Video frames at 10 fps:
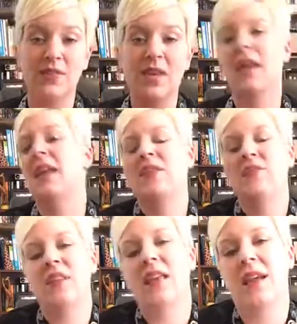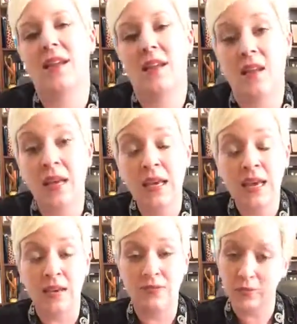can I fit that in?
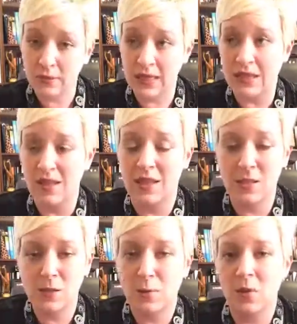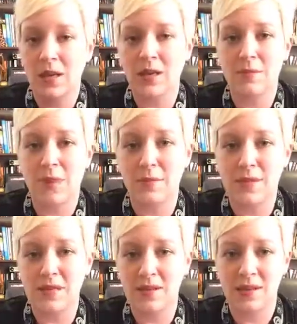And for me at this point in my
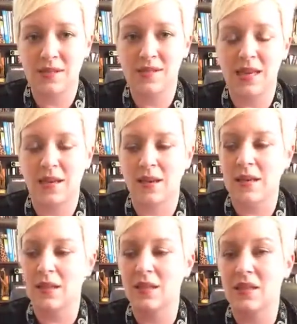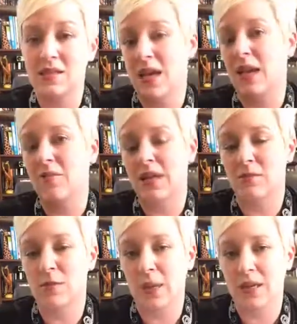business and the time that I'm
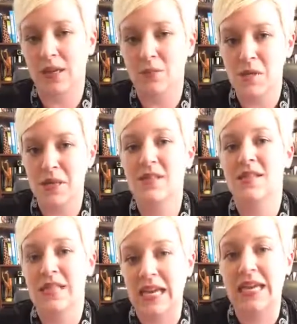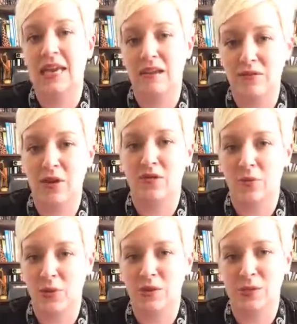spending in my business, I can
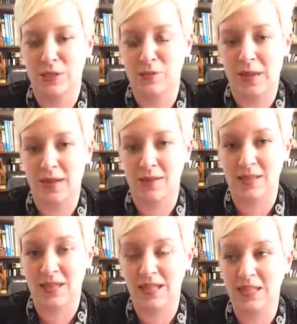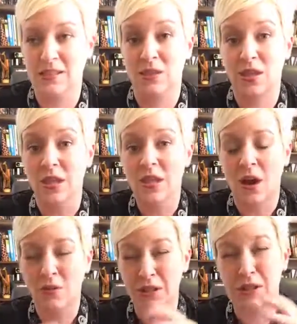afford to expand. I think that's
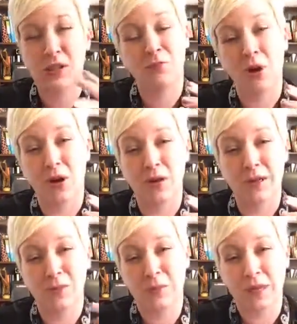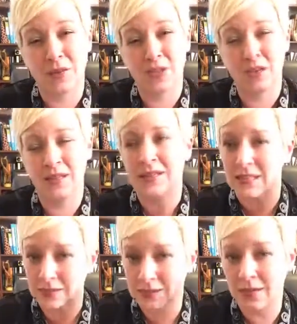a really smart expansion. It's an
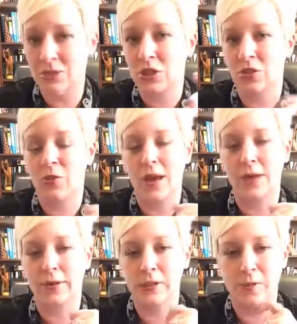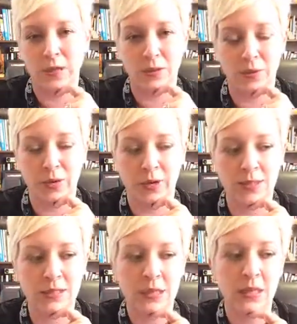intentional way to expand the brand